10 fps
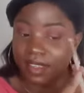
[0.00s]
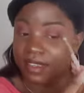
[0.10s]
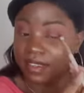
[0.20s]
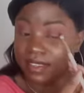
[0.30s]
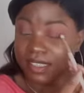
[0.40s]

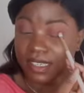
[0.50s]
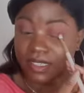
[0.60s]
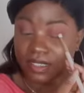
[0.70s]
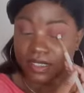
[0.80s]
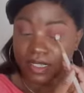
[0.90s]
Like this shade
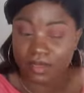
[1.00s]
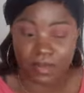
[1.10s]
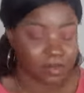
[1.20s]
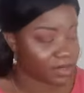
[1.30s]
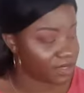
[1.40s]
is just as
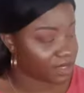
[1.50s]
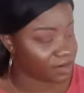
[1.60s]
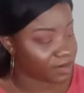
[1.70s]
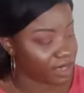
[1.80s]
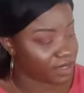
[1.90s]
pigmented.
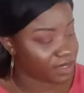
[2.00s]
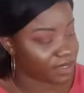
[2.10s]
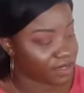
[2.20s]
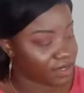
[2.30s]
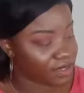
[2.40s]
I'm not
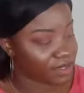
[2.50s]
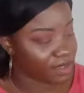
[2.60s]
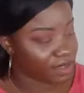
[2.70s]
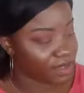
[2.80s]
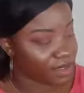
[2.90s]
getting